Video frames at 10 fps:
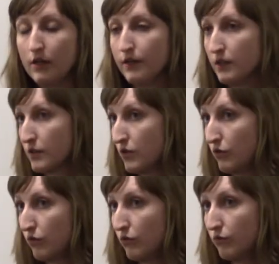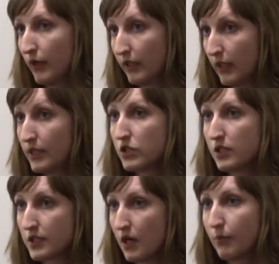these new
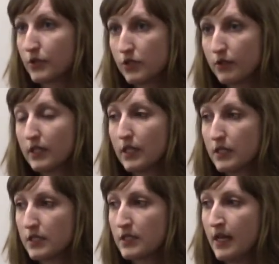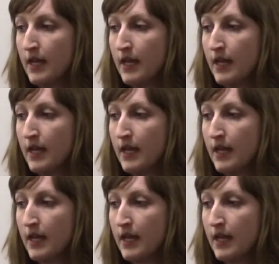regulations and opportunities.